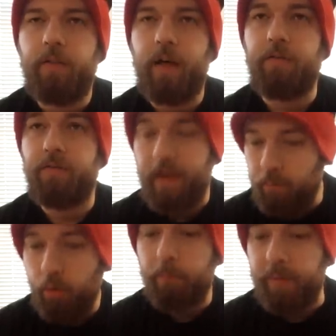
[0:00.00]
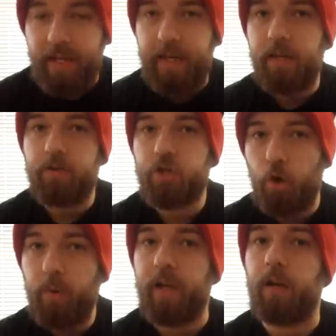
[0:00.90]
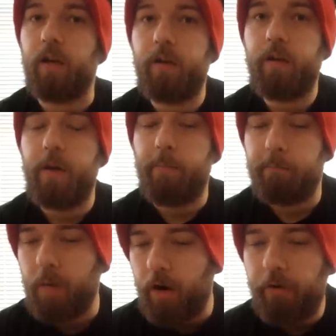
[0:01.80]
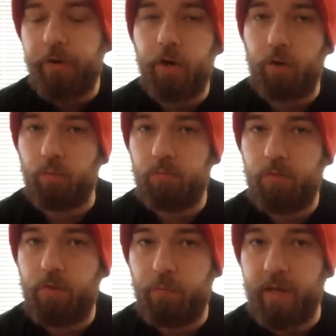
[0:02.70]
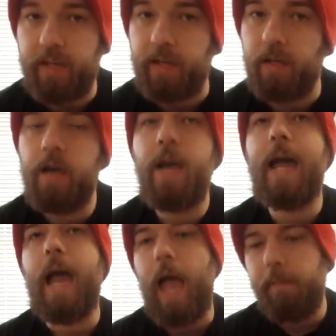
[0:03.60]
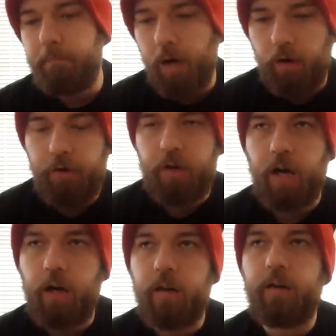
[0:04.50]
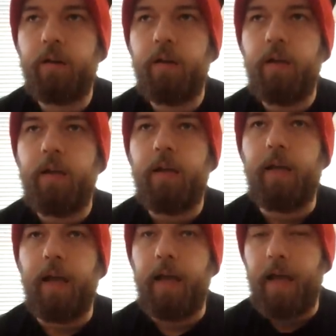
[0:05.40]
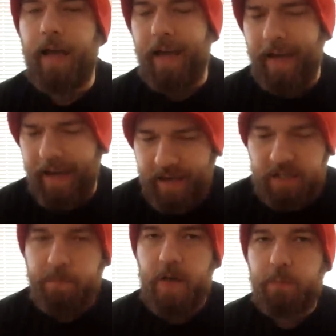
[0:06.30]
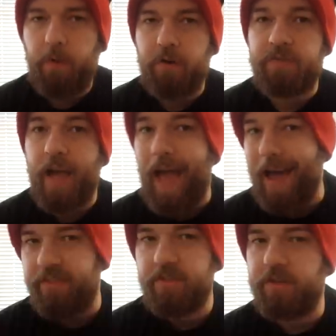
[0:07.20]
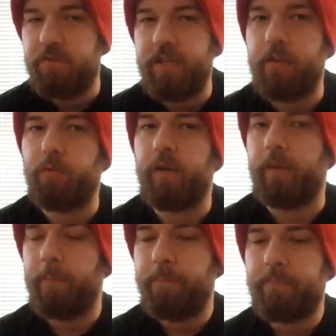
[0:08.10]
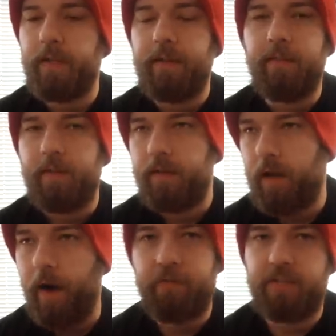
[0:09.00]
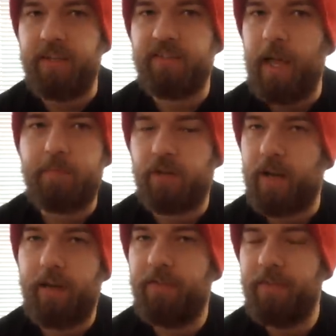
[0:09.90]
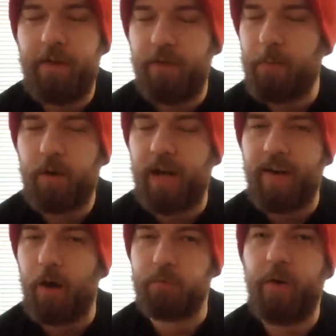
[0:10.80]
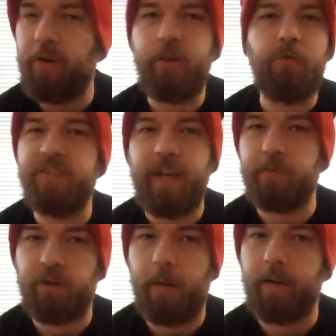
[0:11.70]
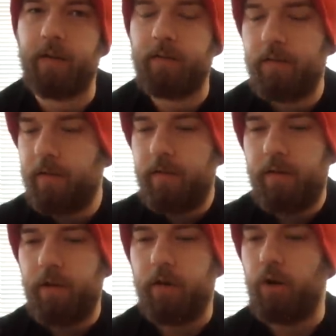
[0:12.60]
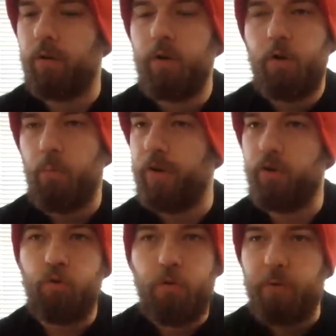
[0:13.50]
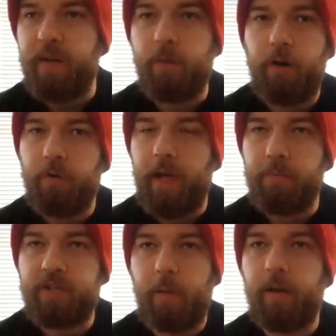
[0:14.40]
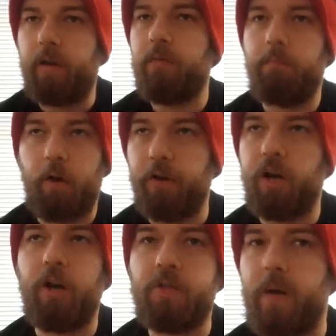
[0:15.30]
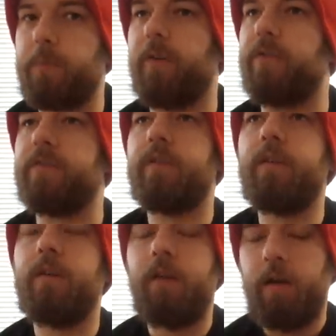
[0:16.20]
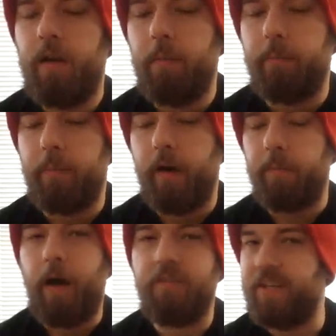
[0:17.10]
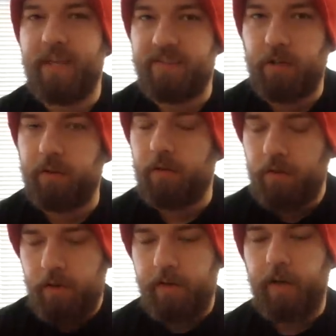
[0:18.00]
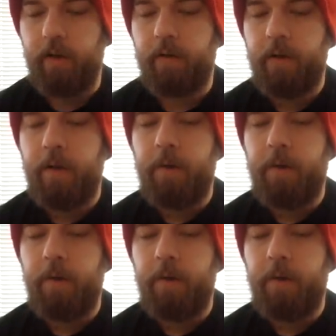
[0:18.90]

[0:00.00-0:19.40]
that they will be showing Mario 3D and Mario Kart and Smash Brothers at this year's E3 obviously these games are not, they weren't announced. We already knew these games were coming. You know, we knew a 3D Mario game was coming, Mario Kart and Smash Brothers. But obviously not Zelda yet.